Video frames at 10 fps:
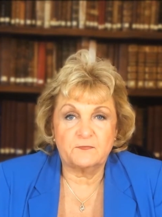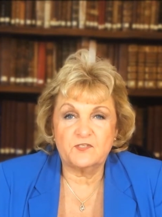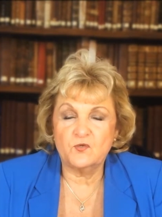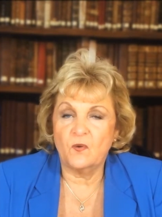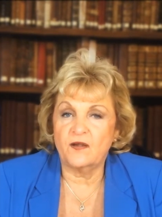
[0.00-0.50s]

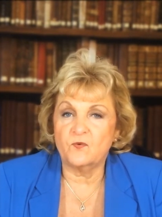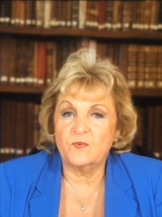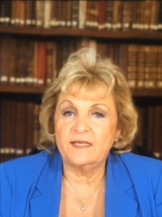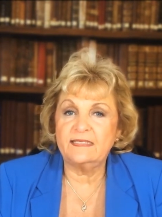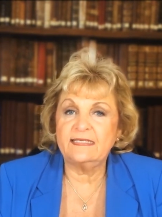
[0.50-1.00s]
But you want to
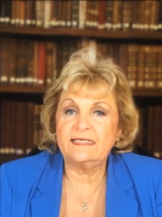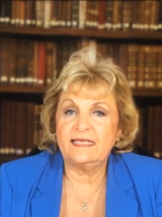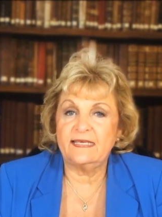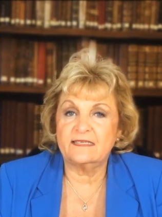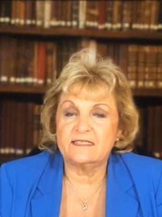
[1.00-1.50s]
really
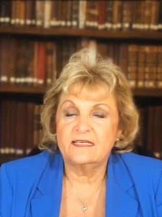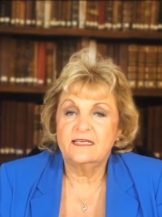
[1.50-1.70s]
get